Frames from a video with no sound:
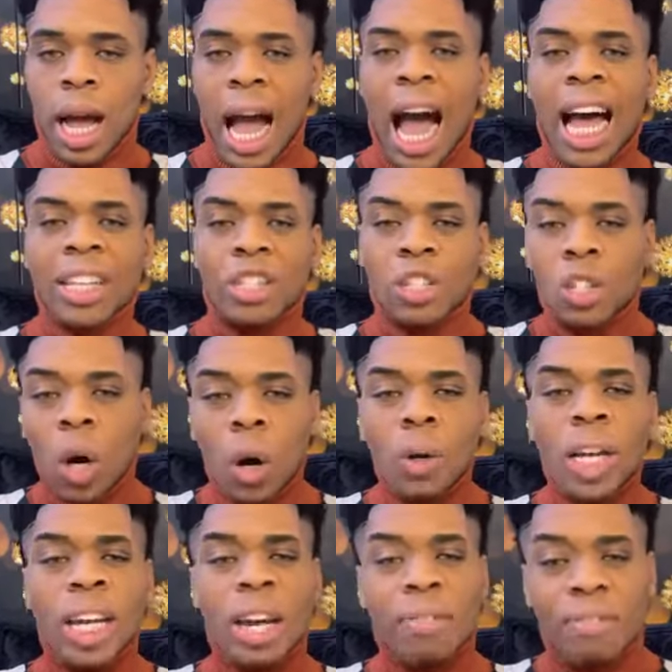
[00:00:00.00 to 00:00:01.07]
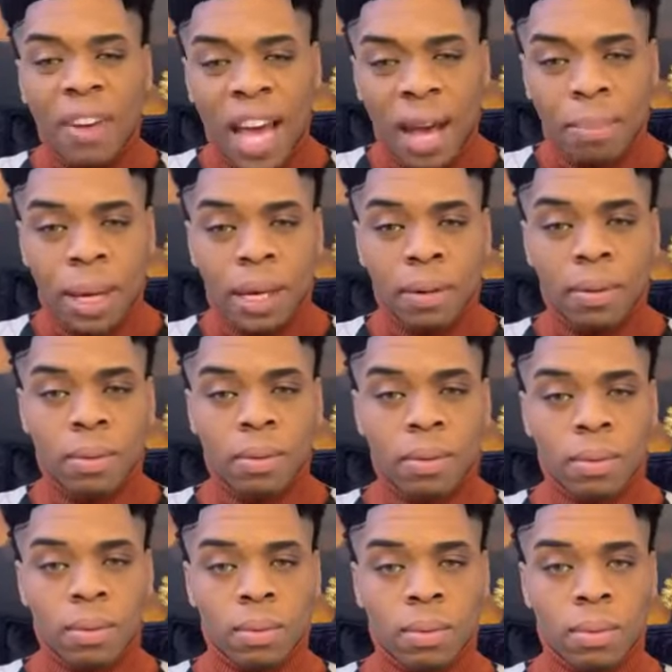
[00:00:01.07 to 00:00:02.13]
I sowed in a famine
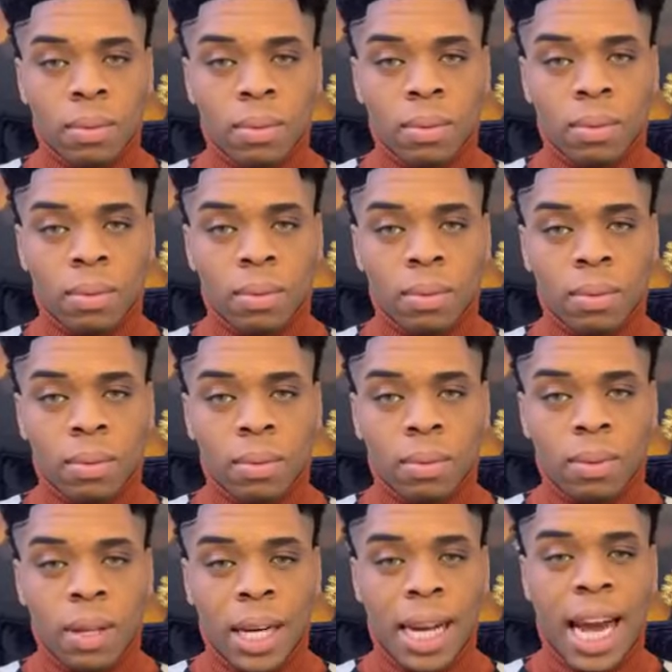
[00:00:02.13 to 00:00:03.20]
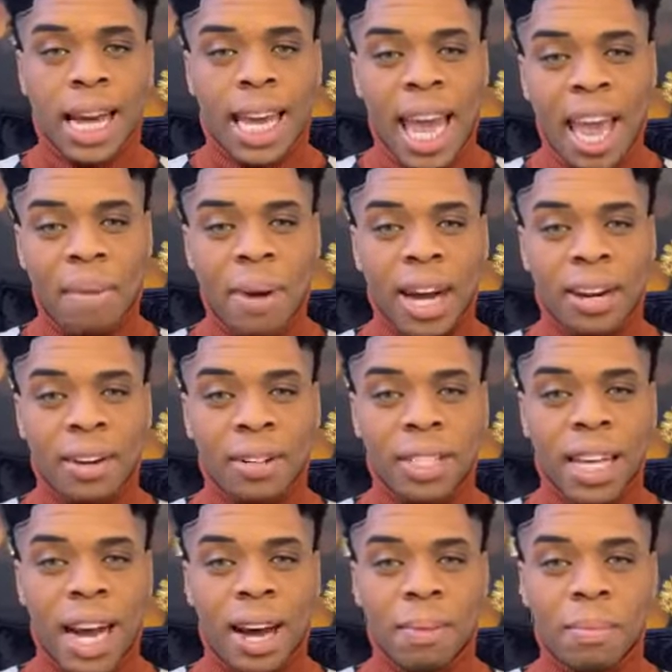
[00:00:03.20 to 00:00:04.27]
and I came out on
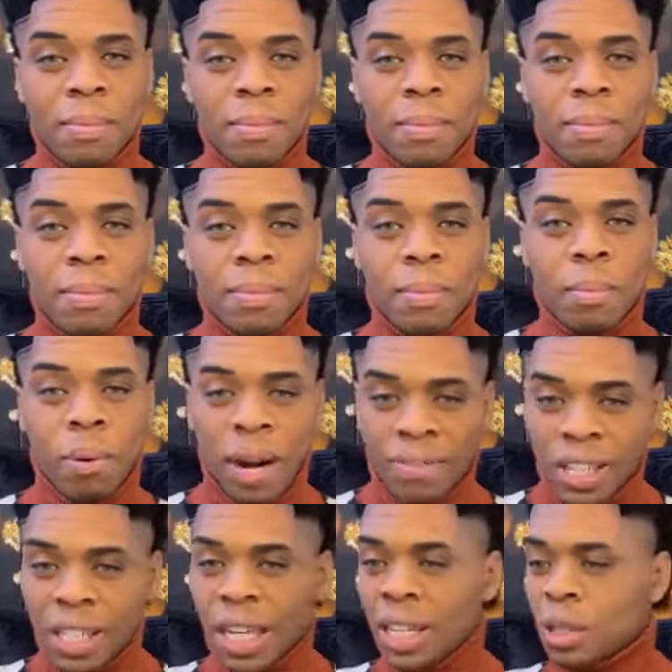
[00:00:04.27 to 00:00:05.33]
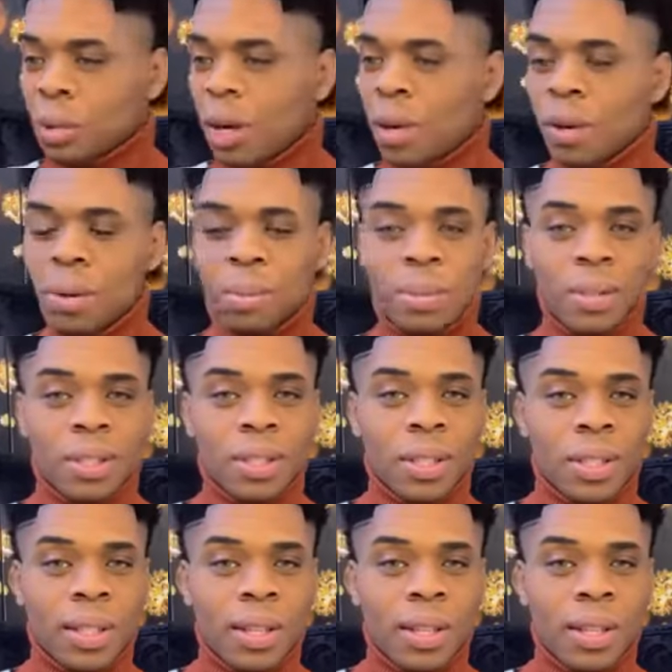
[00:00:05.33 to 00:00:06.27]
top. Prophet Joshua Holmes.